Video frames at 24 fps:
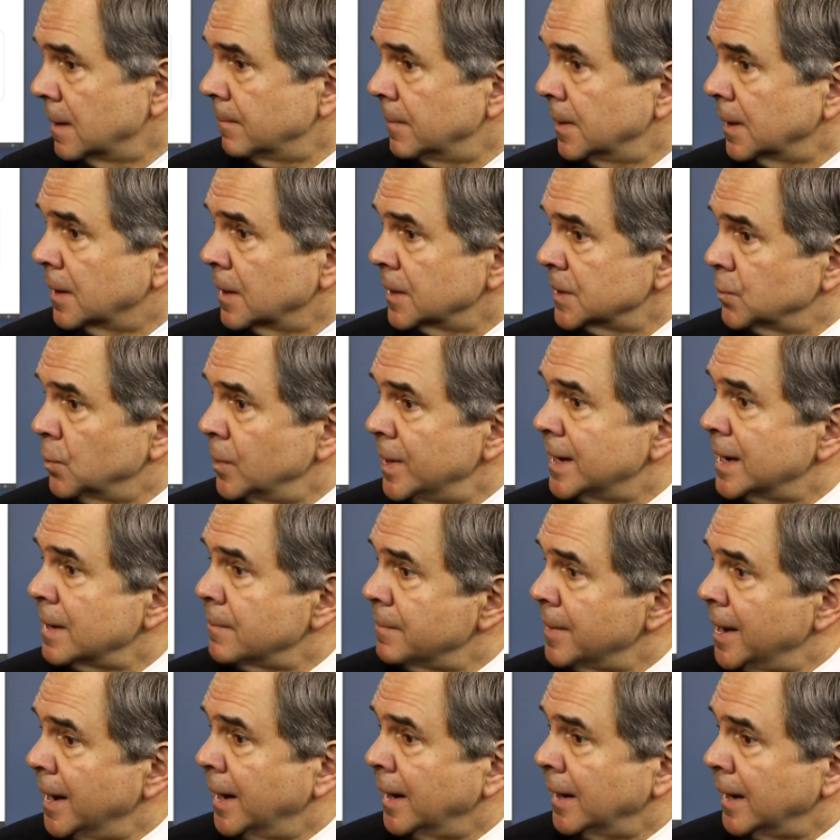because we
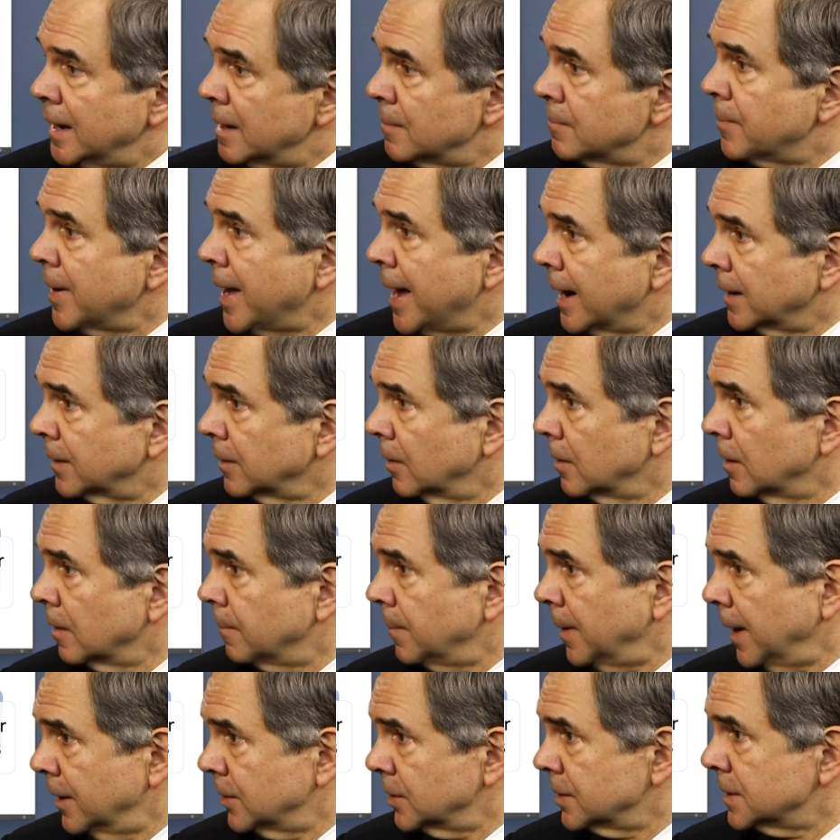can make an impact on our
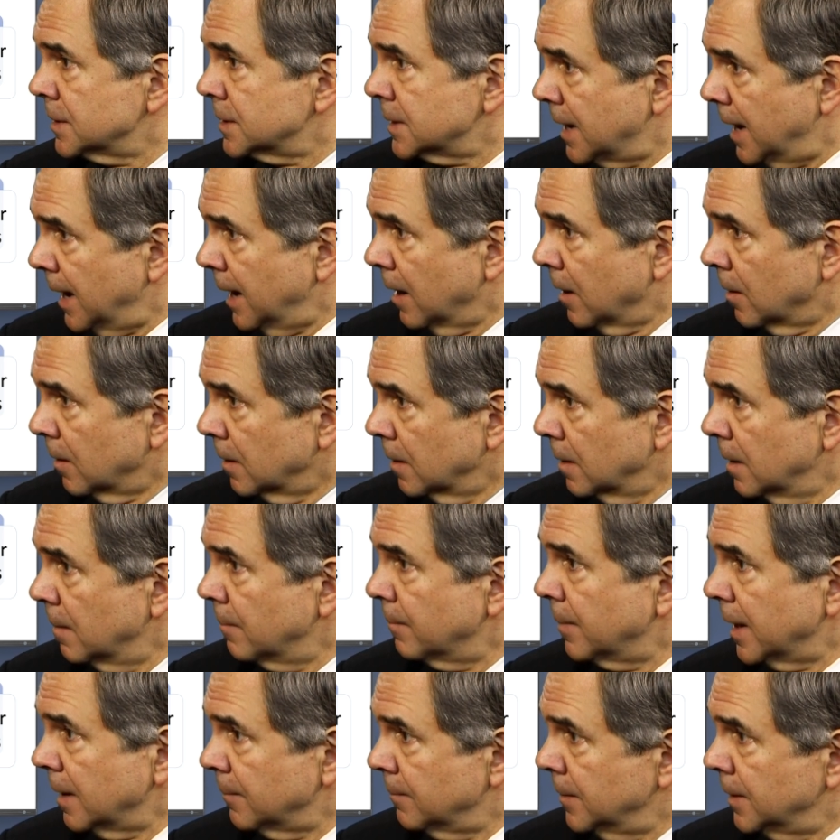patients' care
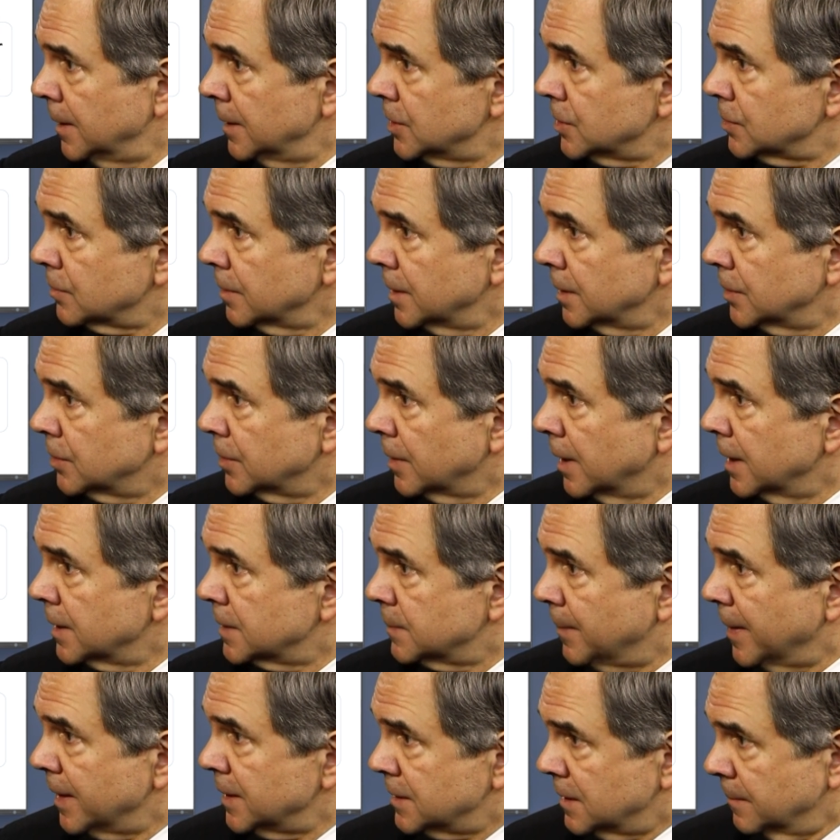by administering yeah.
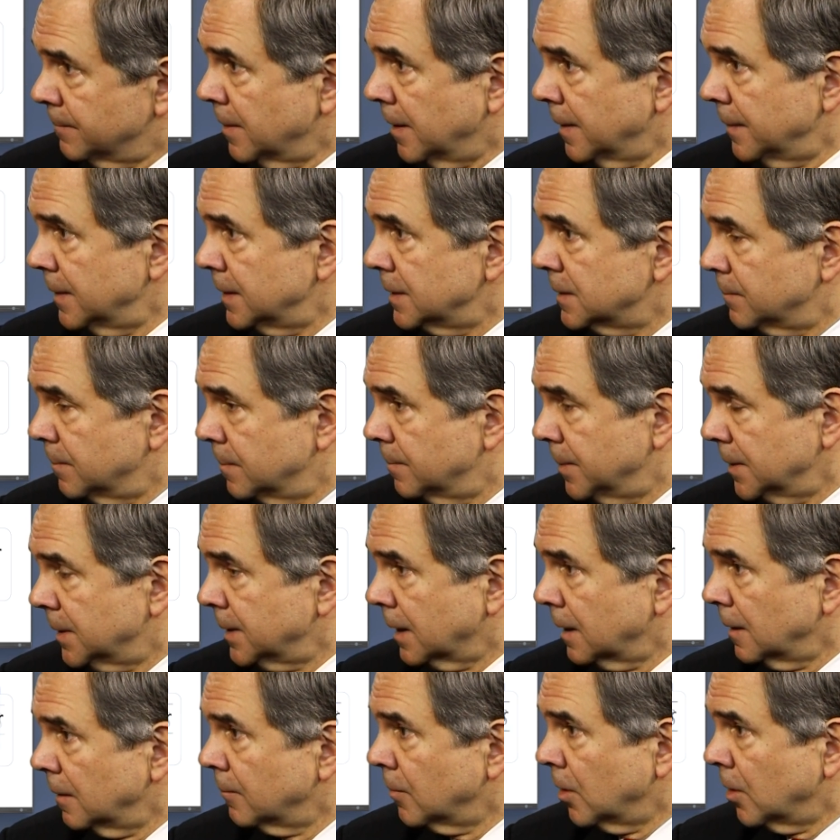drugs based upon these particular